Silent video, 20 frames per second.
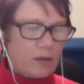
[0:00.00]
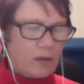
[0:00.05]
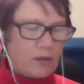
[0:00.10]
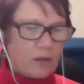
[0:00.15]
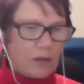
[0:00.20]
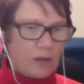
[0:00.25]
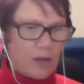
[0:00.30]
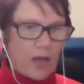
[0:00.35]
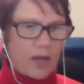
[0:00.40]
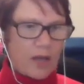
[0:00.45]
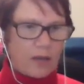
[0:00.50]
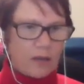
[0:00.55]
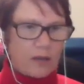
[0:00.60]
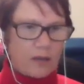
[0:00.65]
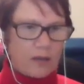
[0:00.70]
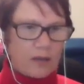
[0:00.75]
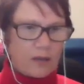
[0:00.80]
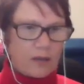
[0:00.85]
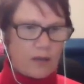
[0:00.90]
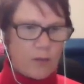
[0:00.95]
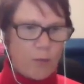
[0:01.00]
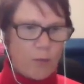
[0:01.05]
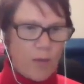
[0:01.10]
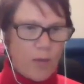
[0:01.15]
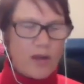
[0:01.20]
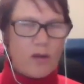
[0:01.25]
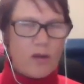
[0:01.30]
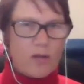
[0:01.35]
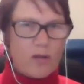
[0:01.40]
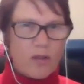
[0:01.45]
that the
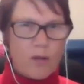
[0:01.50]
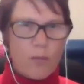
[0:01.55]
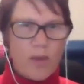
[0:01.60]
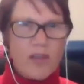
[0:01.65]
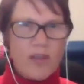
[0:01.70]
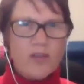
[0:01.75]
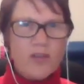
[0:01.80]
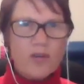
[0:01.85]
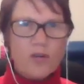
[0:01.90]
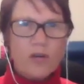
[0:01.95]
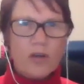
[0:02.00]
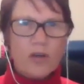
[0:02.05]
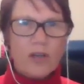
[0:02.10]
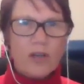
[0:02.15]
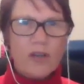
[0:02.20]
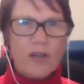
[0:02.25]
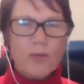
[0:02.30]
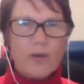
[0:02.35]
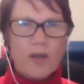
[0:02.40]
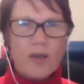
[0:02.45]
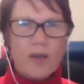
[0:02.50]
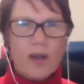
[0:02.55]
mentoring,